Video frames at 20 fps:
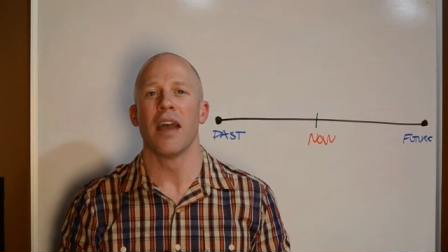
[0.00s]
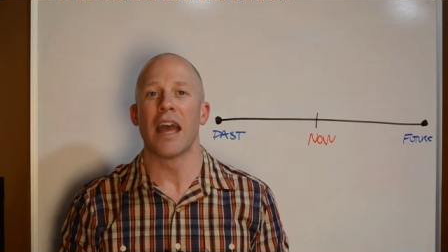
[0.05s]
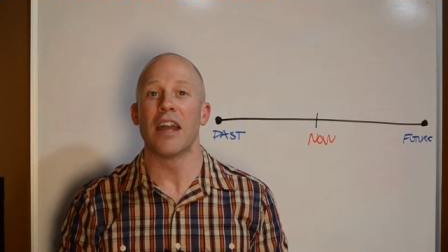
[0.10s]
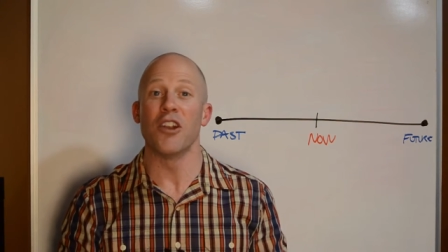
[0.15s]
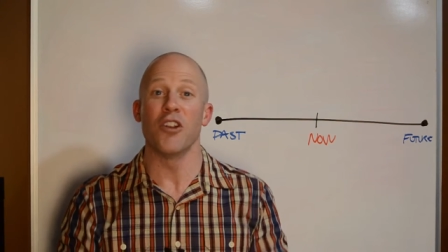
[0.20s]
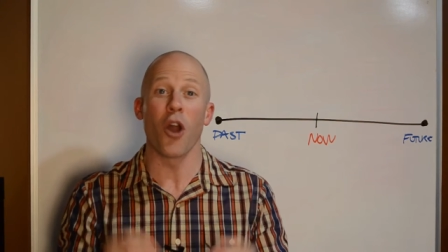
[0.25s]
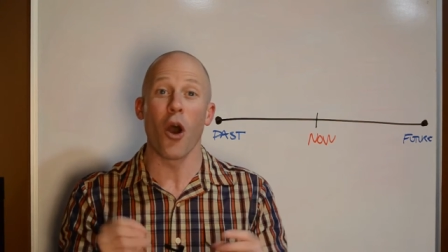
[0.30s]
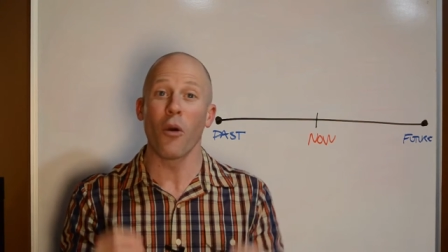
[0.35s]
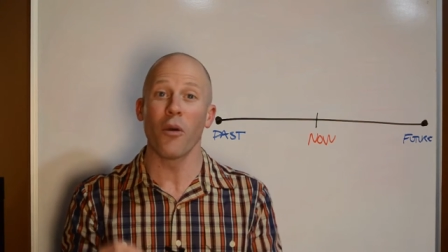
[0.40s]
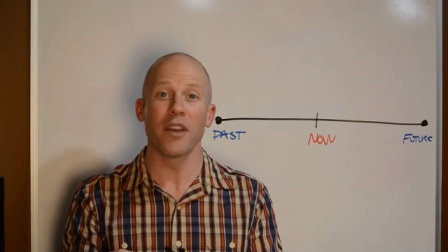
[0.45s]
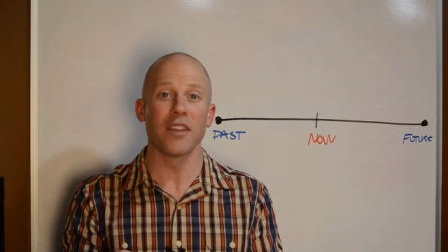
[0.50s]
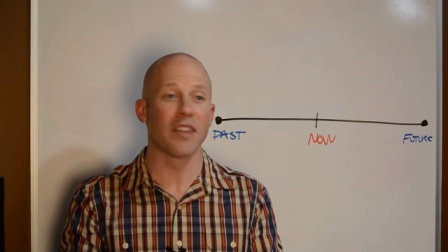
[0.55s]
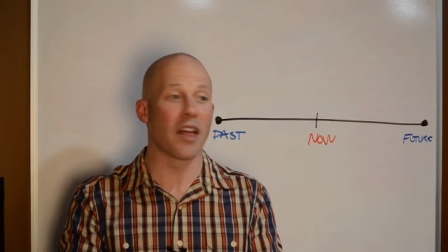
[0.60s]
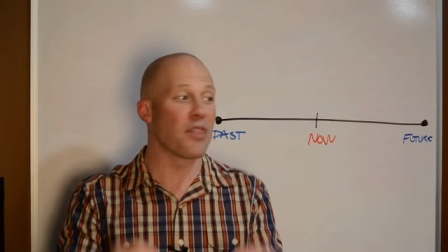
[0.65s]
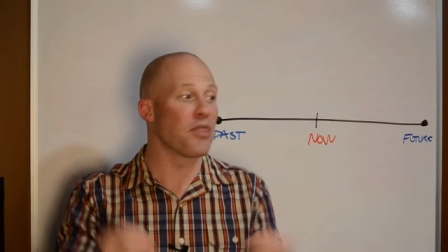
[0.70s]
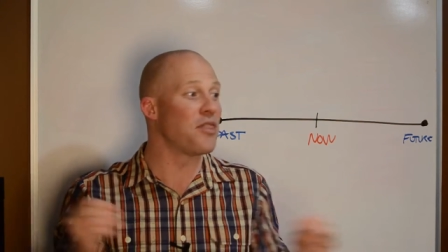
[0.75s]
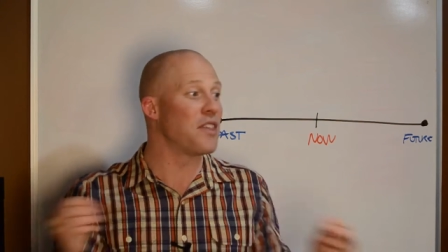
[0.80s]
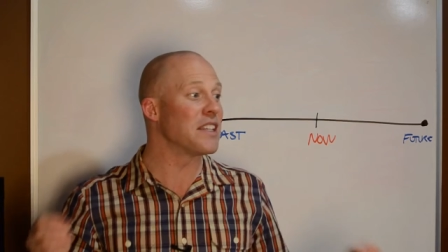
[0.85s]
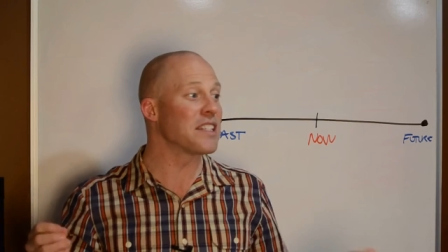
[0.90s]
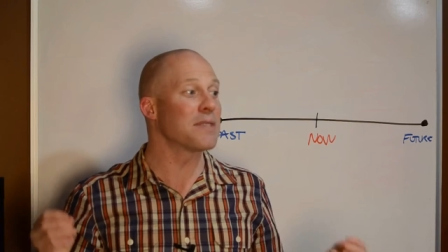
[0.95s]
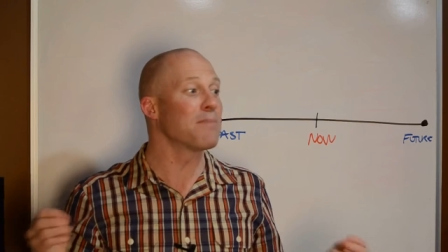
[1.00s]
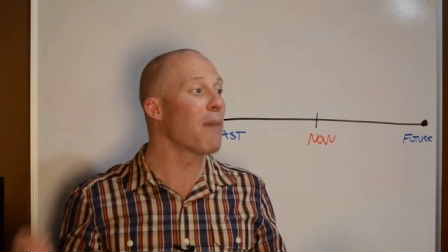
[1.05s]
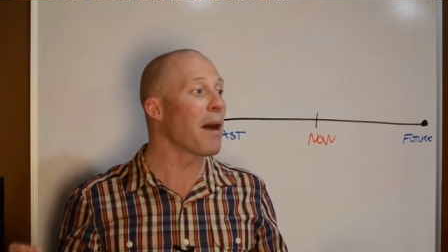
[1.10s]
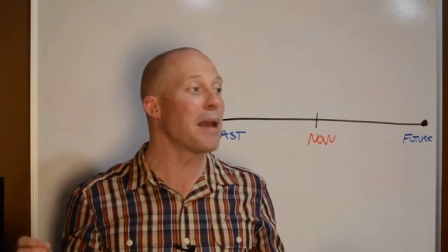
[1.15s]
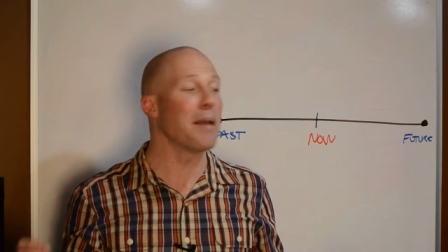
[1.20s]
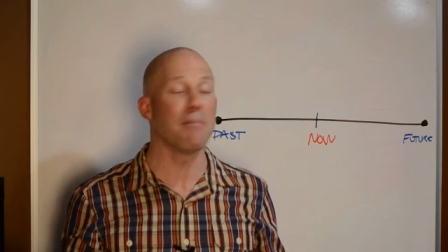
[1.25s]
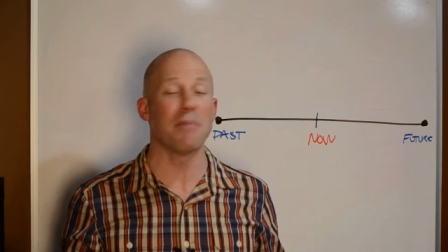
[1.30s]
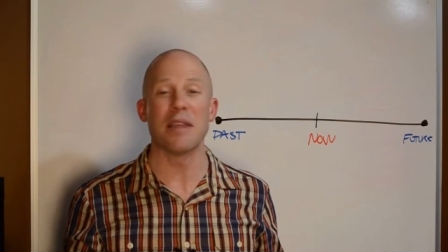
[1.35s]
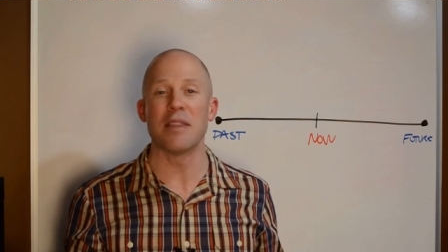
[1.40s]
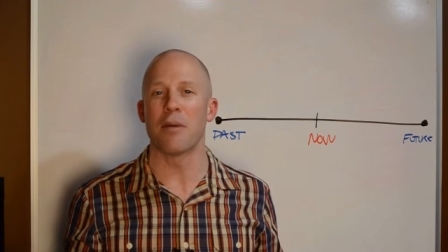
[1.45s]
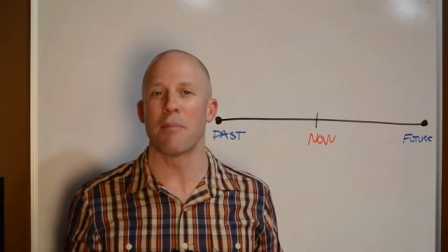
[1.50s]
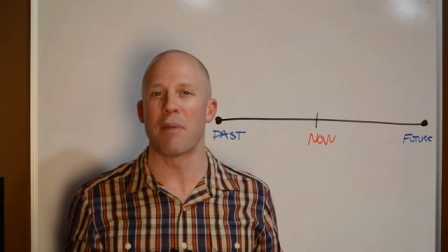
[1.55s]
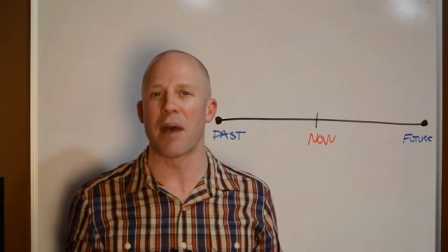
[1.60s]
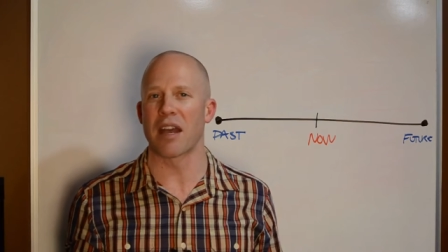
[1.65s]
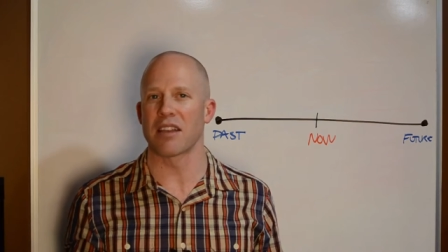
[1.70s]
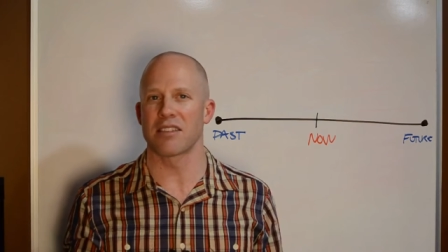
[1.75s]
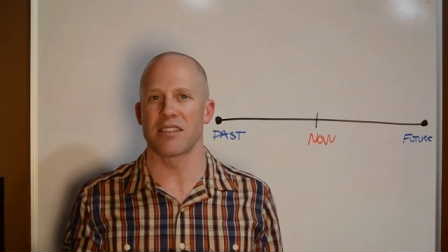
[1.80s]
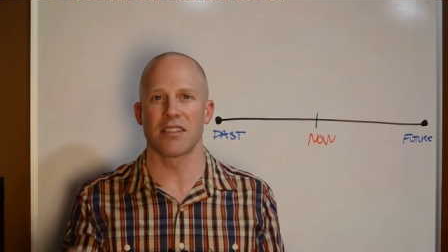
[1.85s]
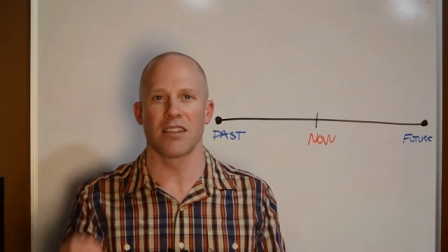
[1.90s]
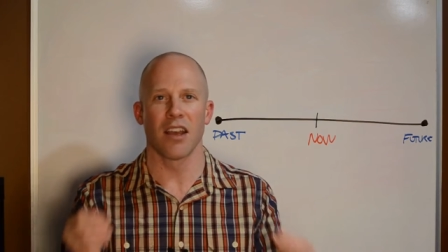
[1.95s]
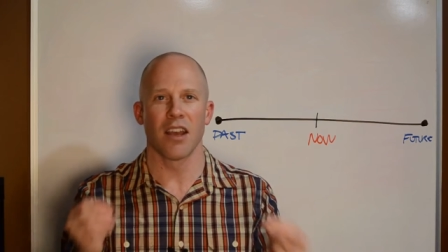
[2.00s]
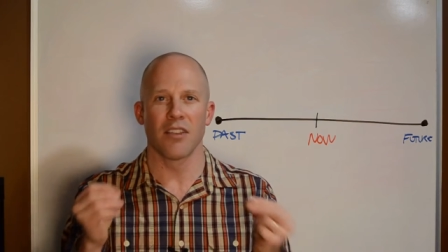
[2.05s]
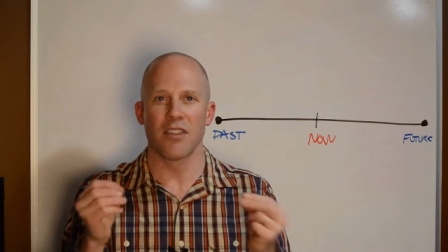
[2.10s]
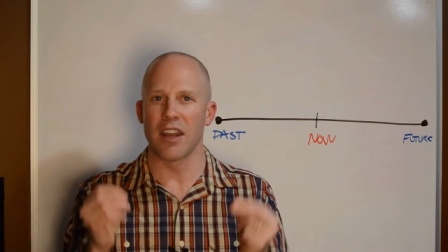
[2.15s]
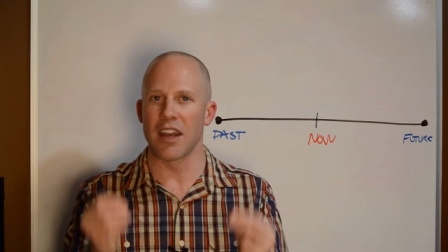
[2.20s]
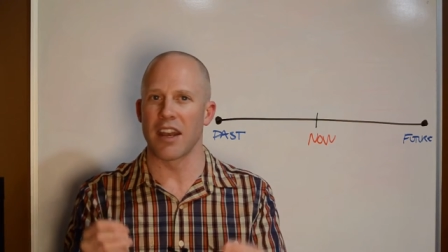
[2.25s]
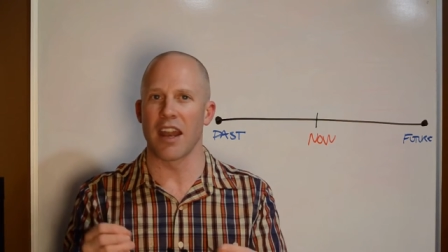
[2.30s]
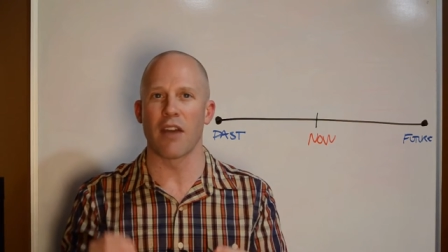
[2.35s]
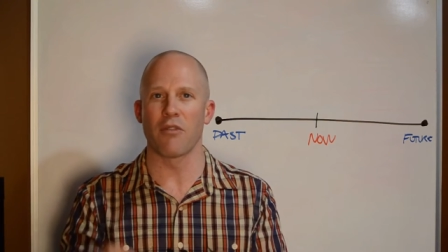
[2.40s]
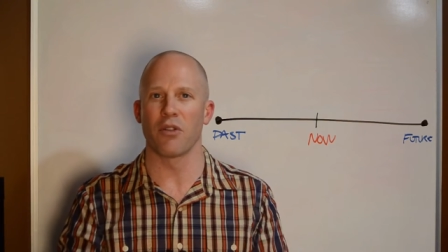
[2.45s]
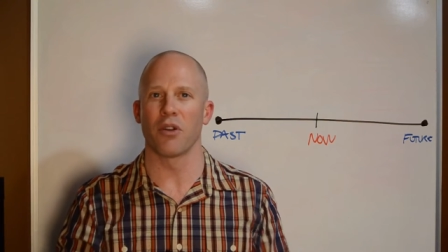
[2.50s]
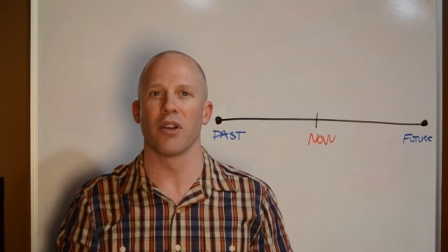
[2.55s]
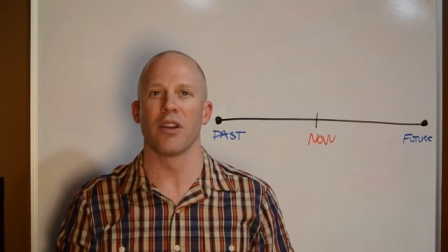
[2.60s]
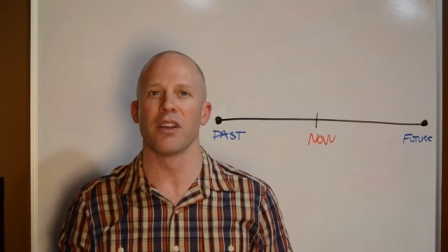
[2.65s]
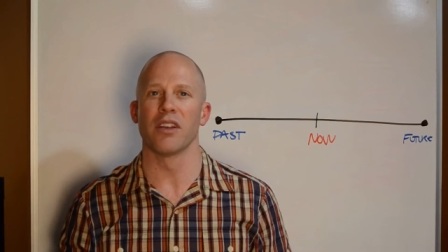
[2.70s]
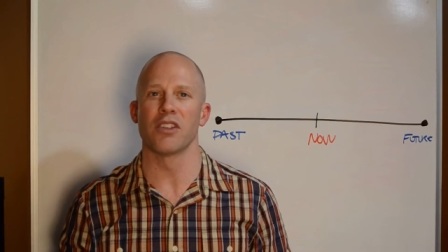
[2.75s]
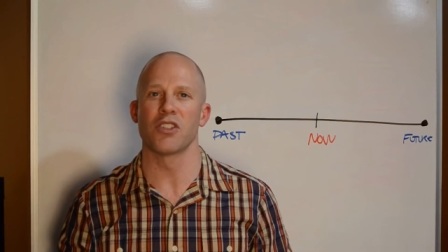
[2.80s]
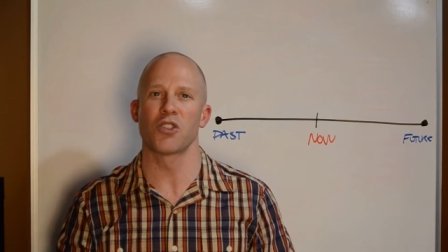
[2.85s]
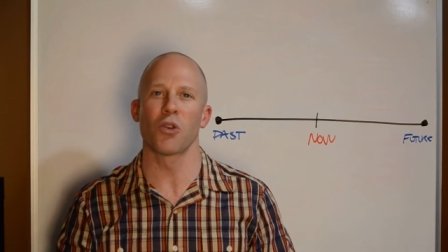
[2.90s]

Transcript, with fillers: and knowing that this might be the best that it ever is.